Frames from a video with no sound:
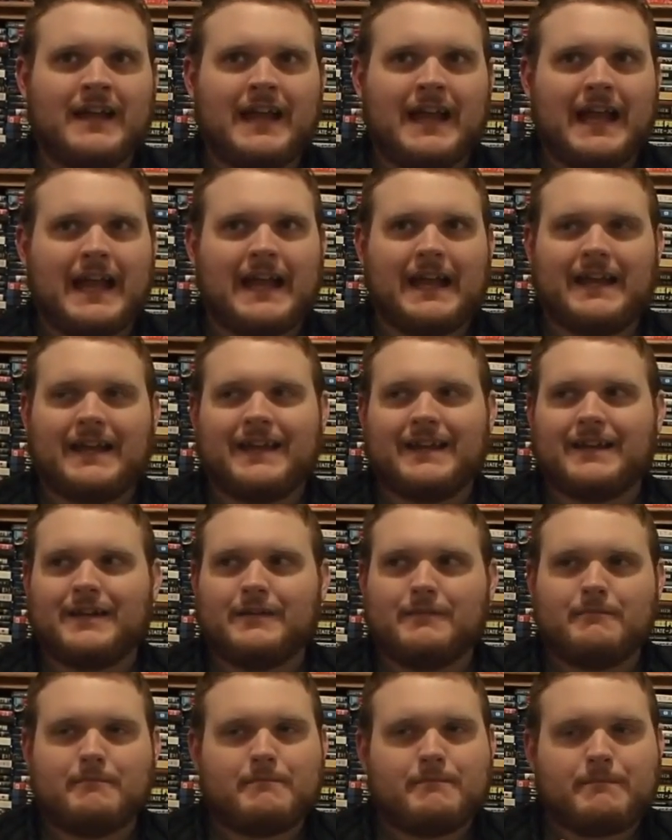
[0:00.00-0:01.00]
and
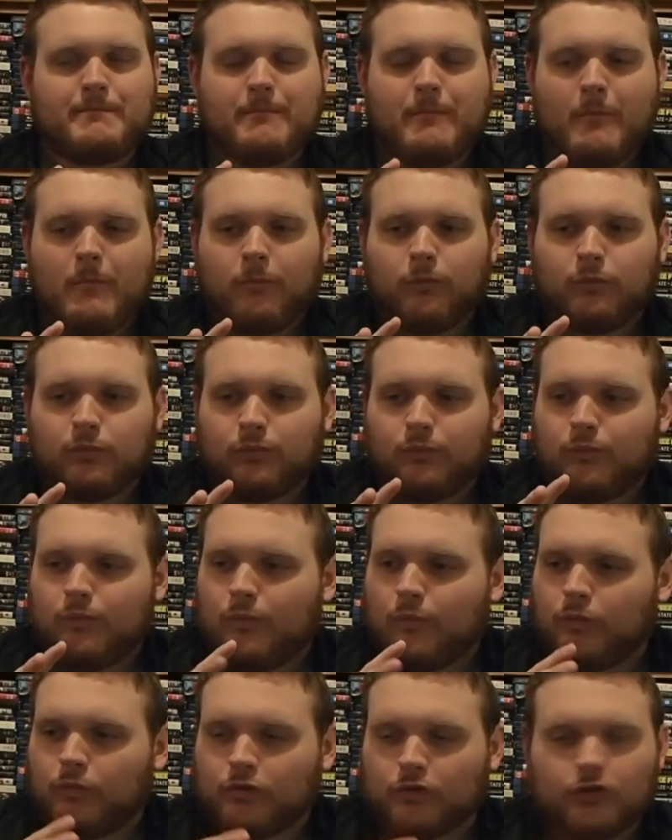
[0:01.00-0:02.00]

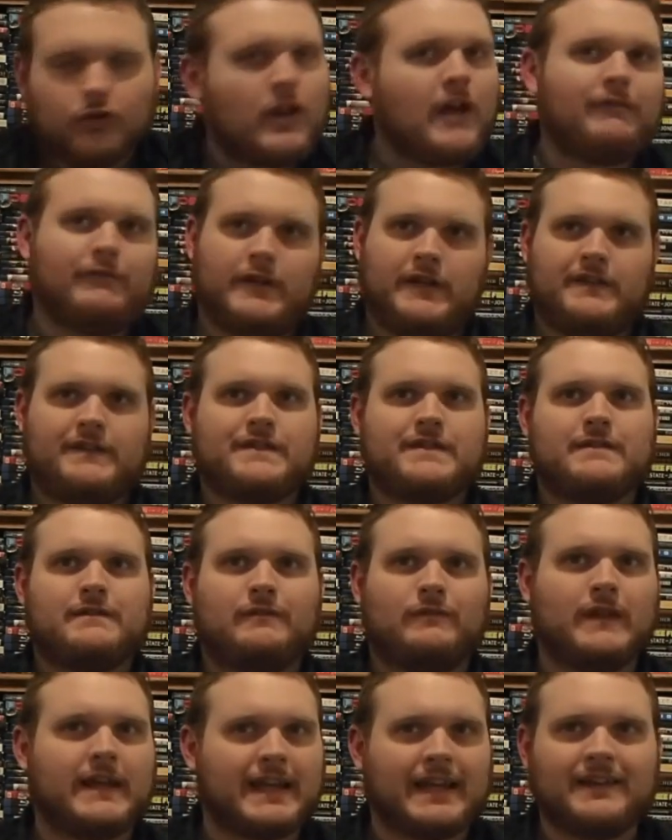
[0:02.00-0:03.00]
love it,
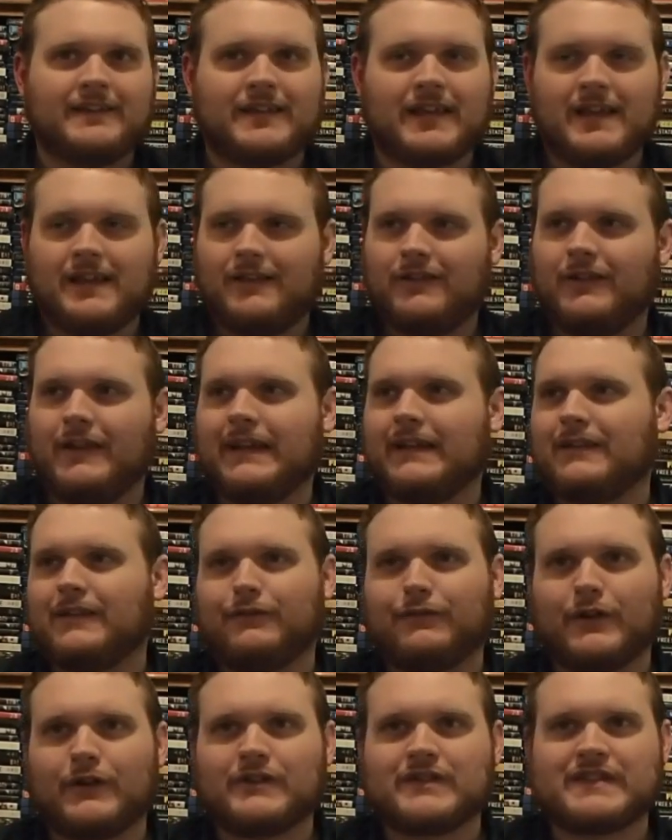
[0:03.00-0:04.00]
like I did, like the
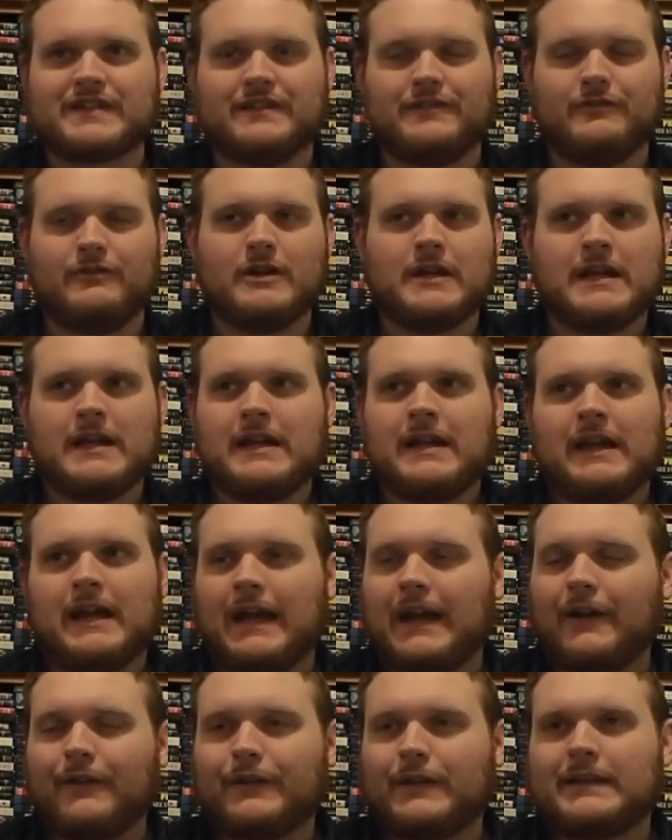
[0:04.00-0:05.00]
first two.
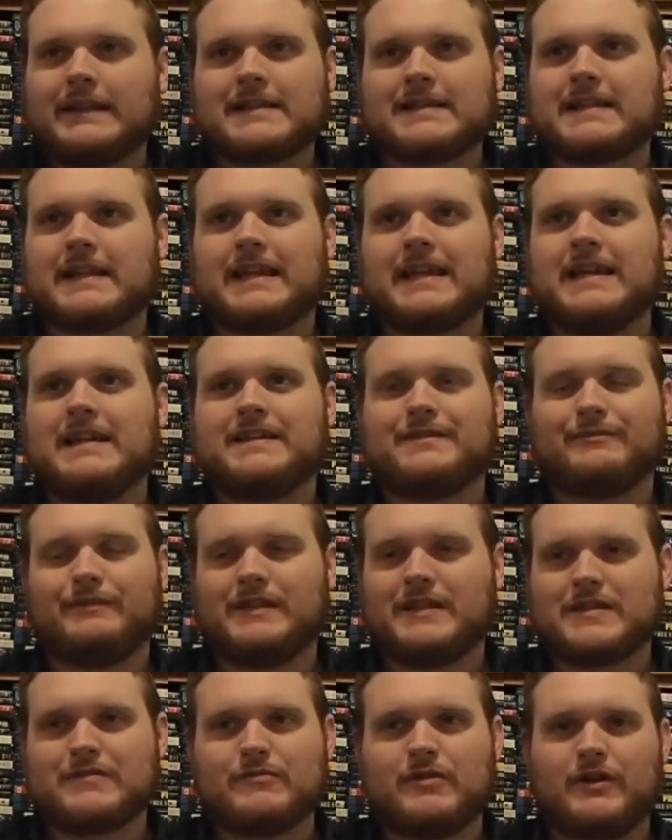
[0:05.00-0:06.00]
I don't think that's the case with
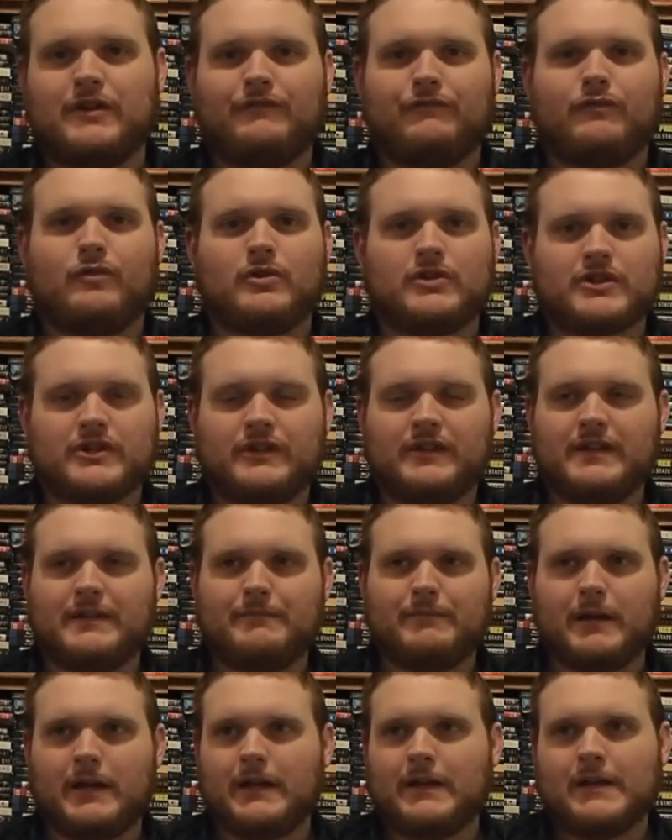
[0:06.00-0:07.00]
this one, unfortunately.
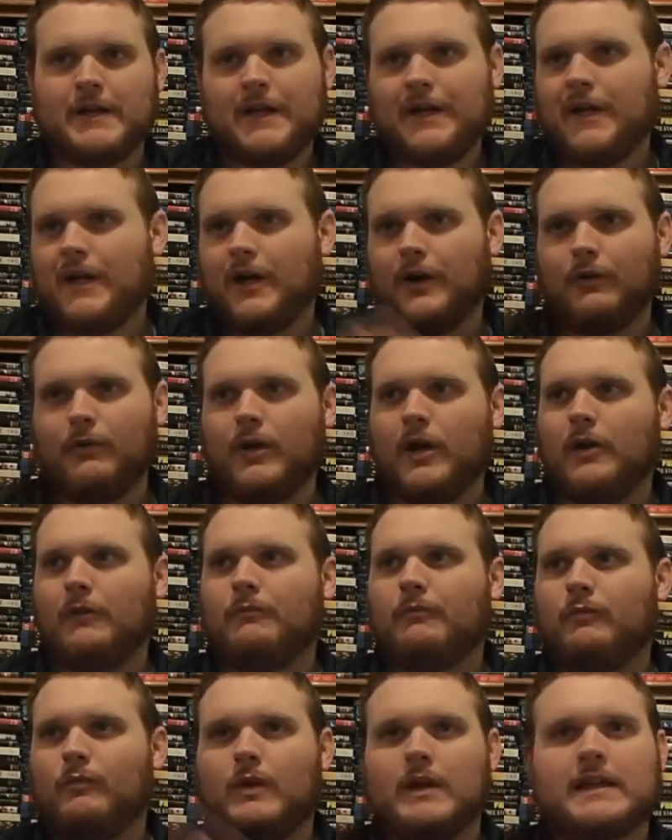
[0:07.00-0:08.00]
But oh well,
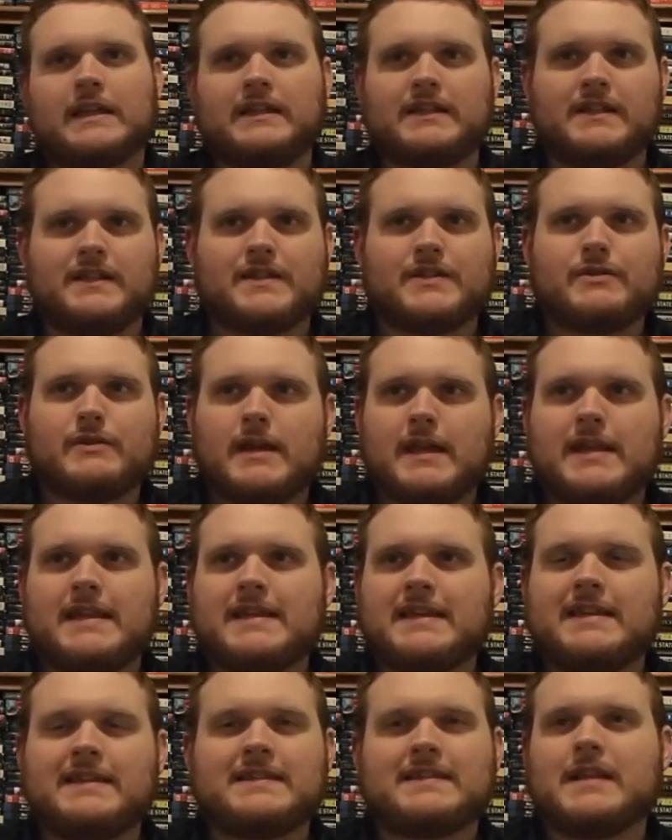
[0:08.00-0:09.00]
what can you do? It,
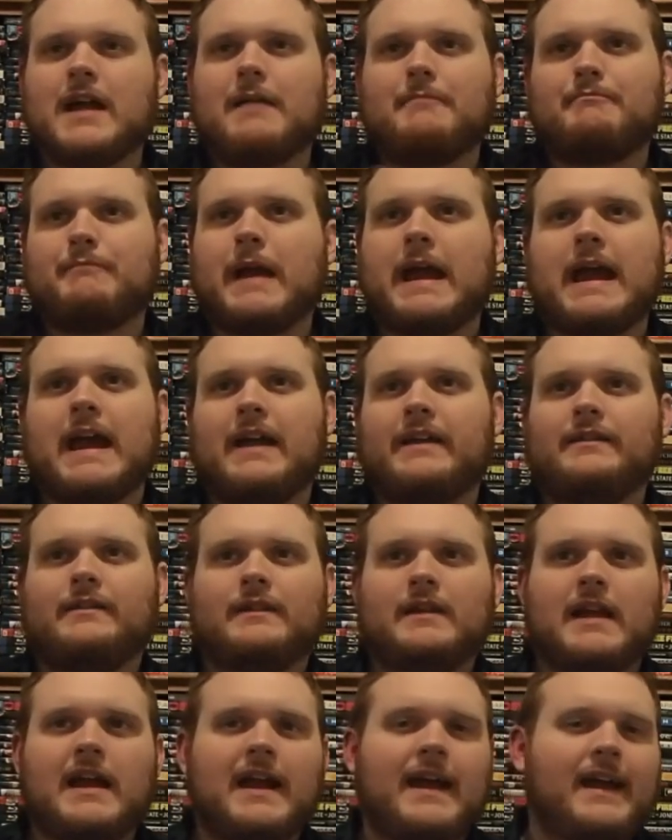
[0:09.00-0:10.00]
it's not bad.
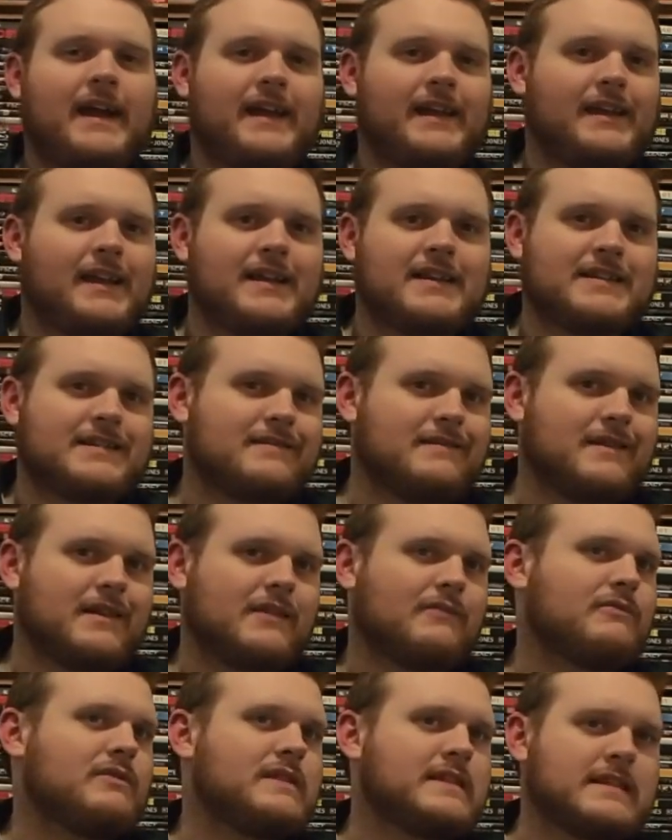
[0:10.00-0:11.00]
Uh, I
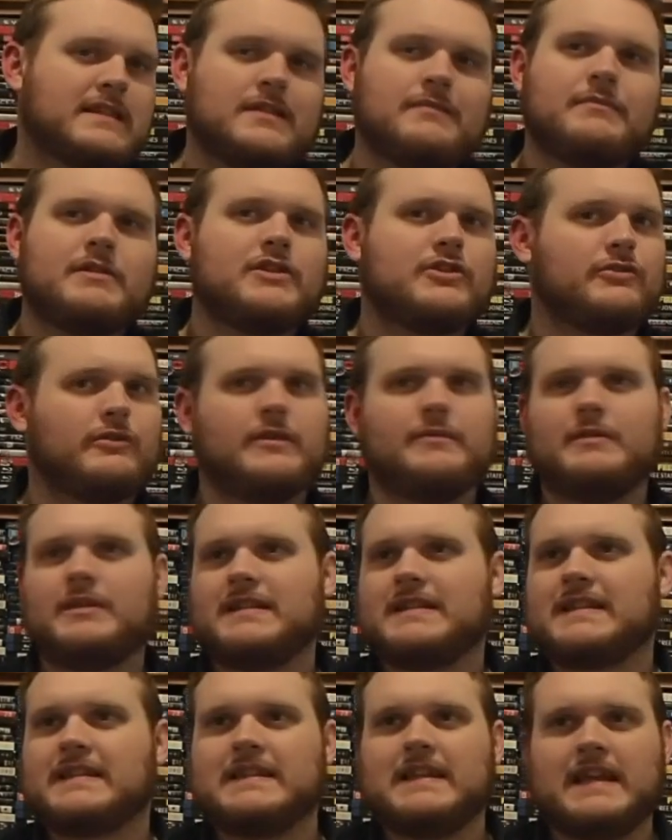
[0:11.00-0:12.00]
there was some
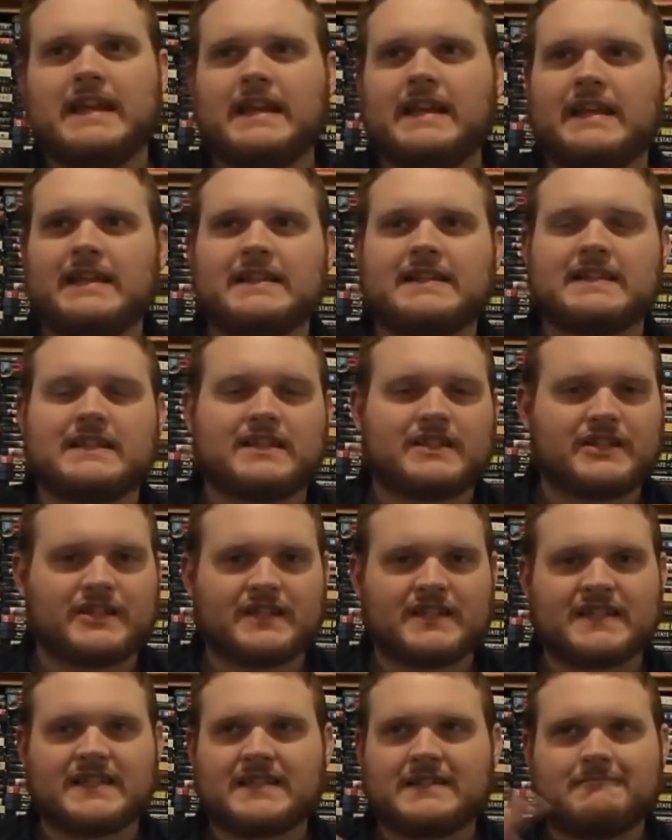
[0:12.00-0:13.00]
enjoyment, and it's
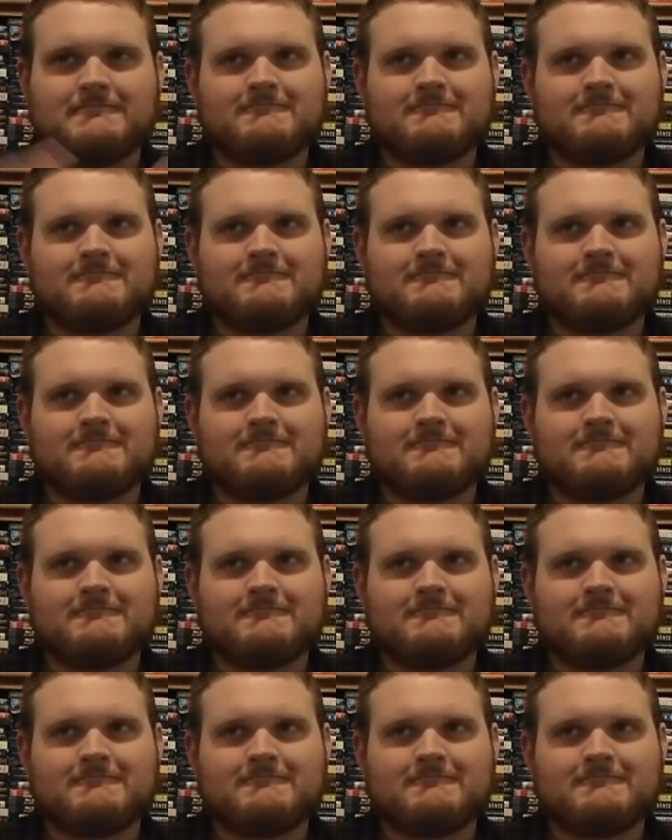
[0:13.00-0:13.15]
just